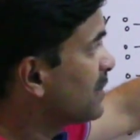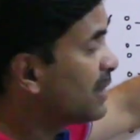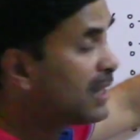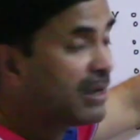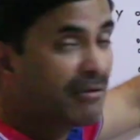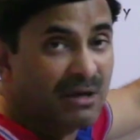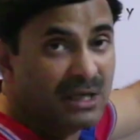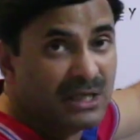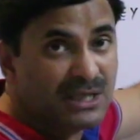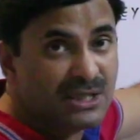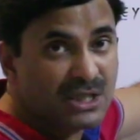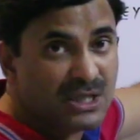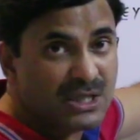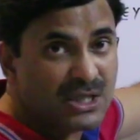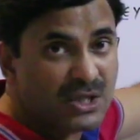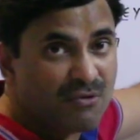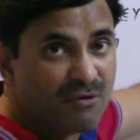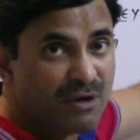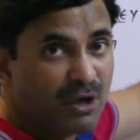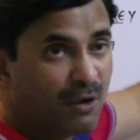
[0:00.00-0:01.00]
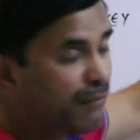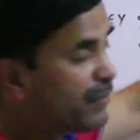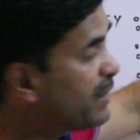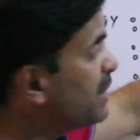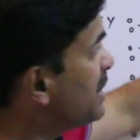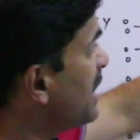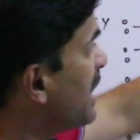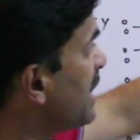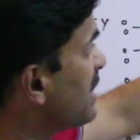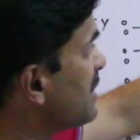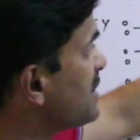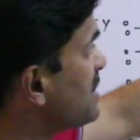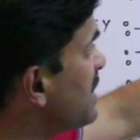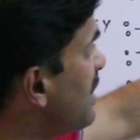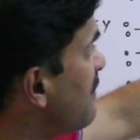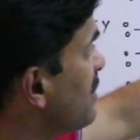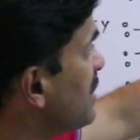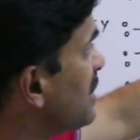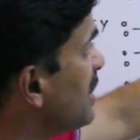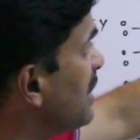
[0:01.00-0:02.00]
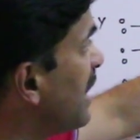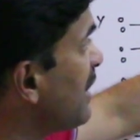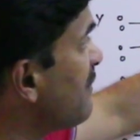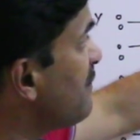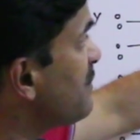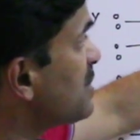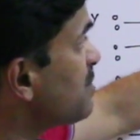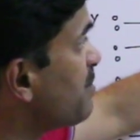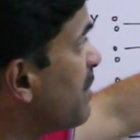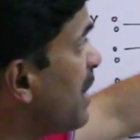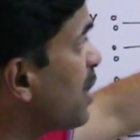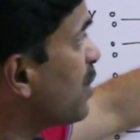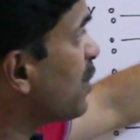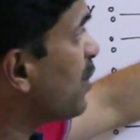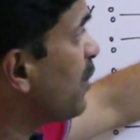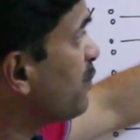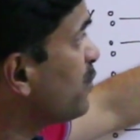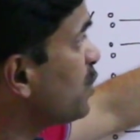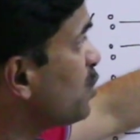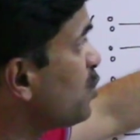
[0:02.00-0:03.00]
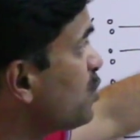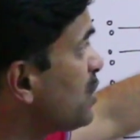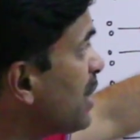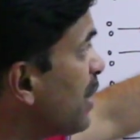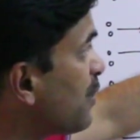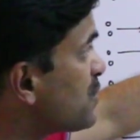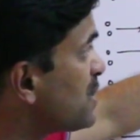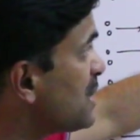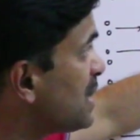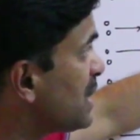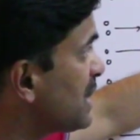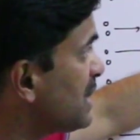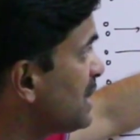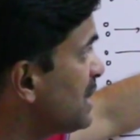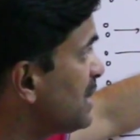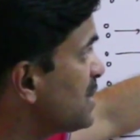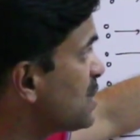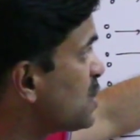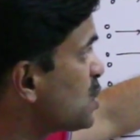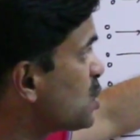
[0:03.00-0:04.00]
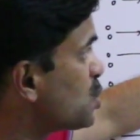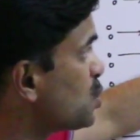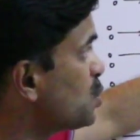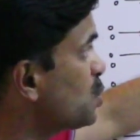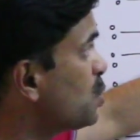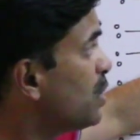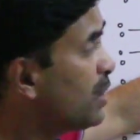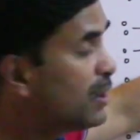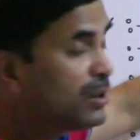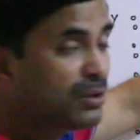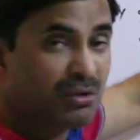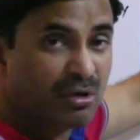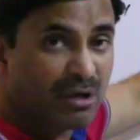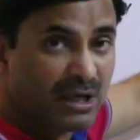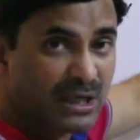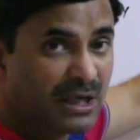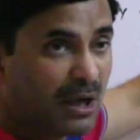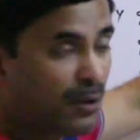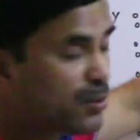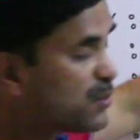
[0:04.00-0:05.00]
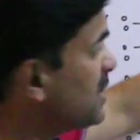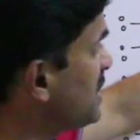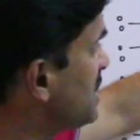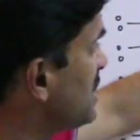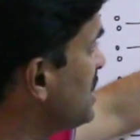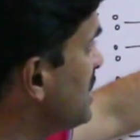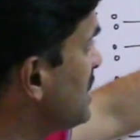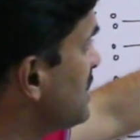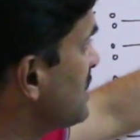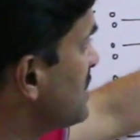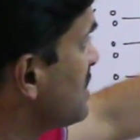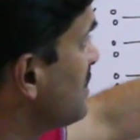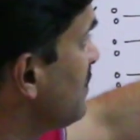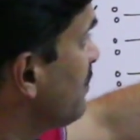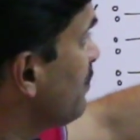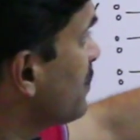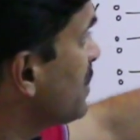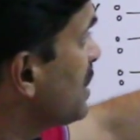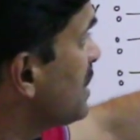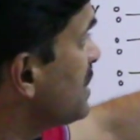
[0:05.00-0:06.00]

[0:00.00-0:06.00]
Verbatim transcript: the religious tree of India is having the lifespan of 2000 years to 3000 years.